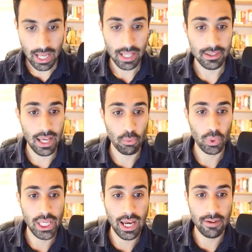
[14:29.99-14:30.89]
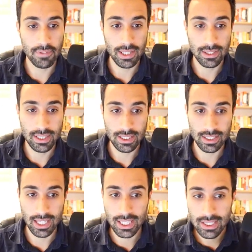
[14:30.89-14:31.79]
Now we have the
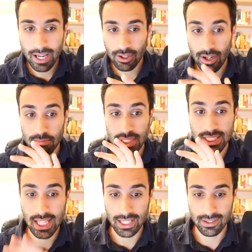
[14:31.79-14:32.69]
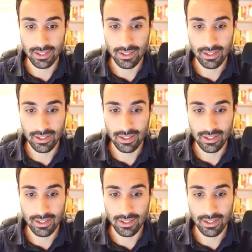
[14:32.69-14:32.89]
thing that comes in